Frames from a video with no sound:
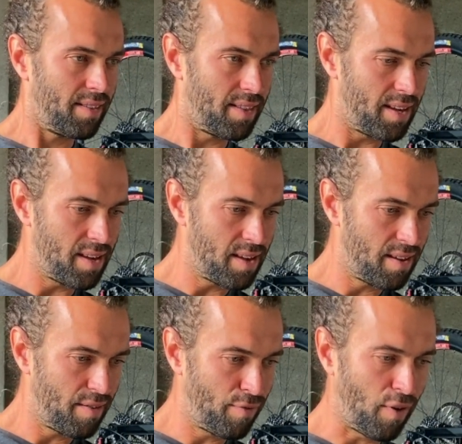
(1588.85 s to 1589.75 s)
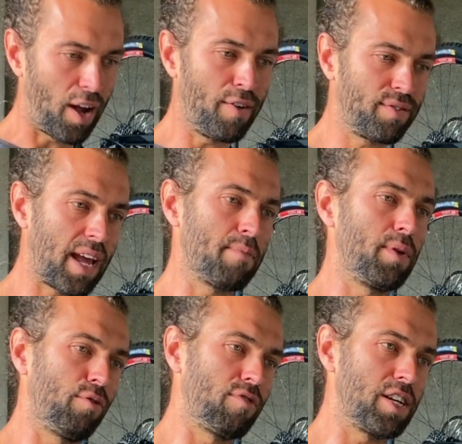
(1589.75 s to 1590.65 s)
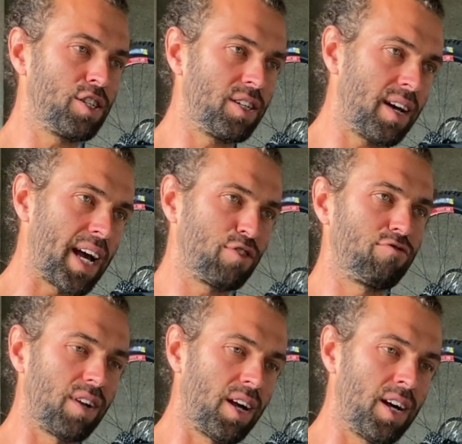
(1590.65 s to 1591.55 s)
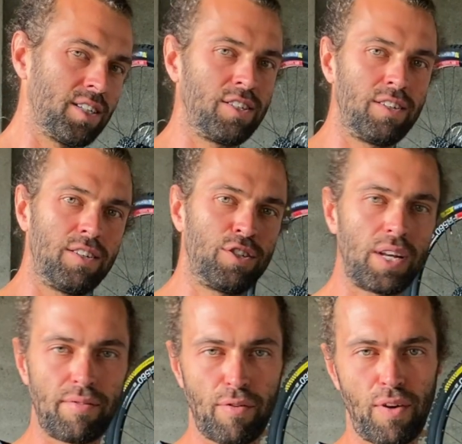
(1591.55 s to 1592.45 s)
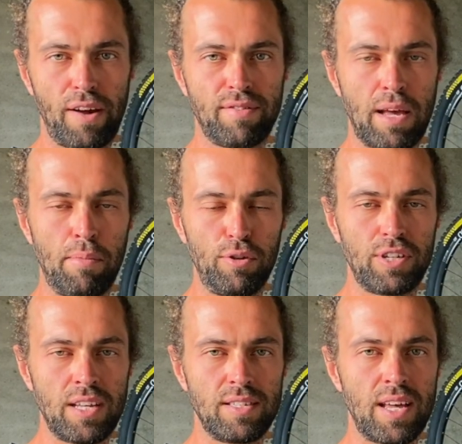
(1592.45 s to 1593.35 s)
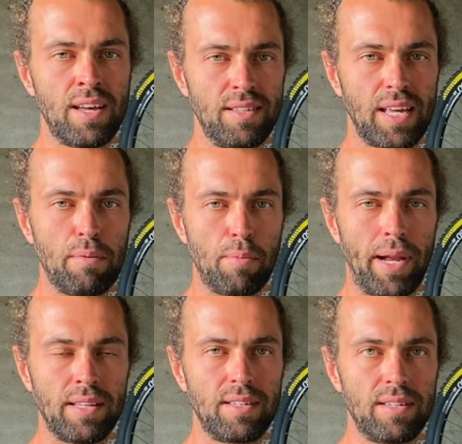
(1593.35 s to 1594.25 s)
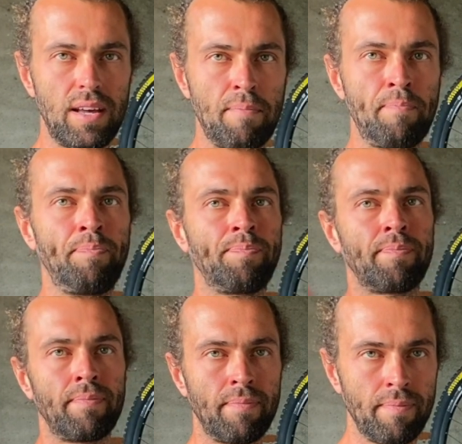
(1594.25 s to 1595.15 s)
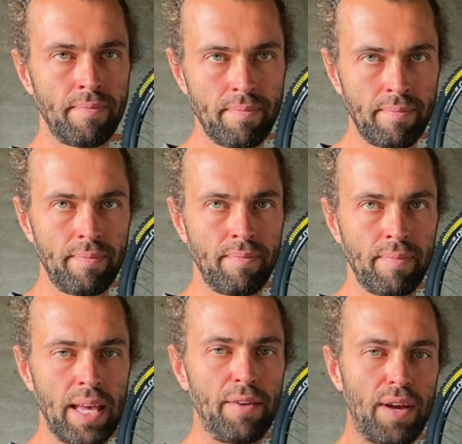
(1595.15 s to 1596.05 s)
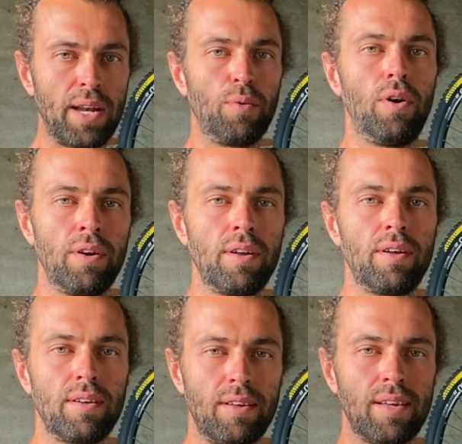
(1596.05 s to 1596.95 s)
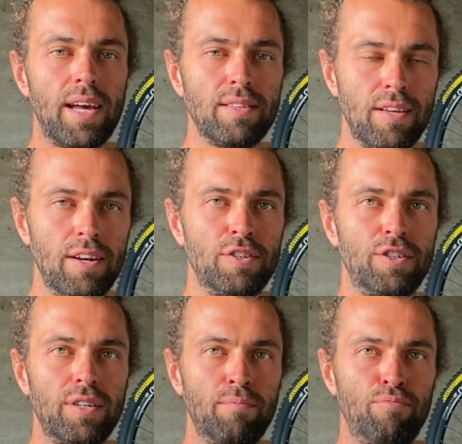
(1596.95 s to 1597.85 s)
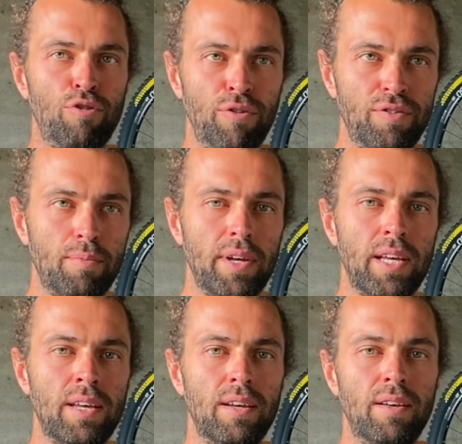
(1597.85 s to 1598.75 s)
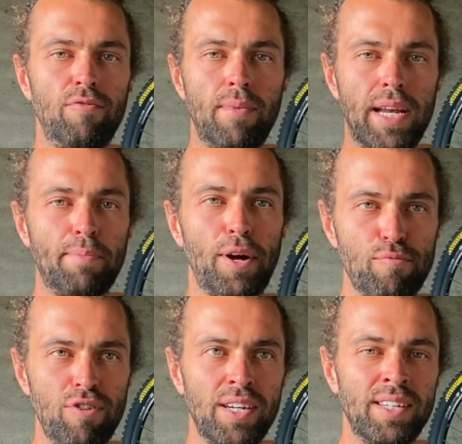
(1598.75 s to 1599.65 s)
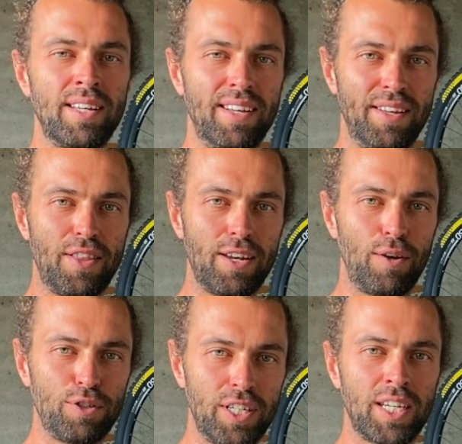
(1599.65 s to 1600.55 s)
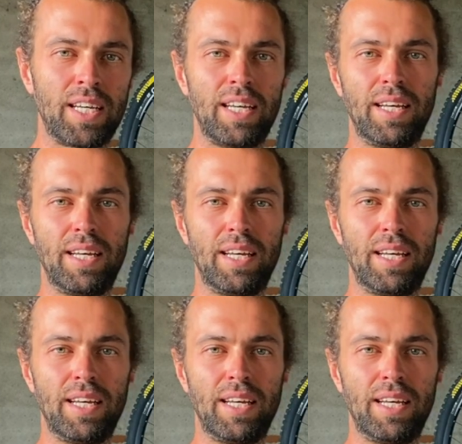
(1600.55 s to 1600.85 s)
the 510mm reach extra large should have a 510mm chainstay to keep the balance the same. If anyone can get in touch and prove to me from any bike brand the logic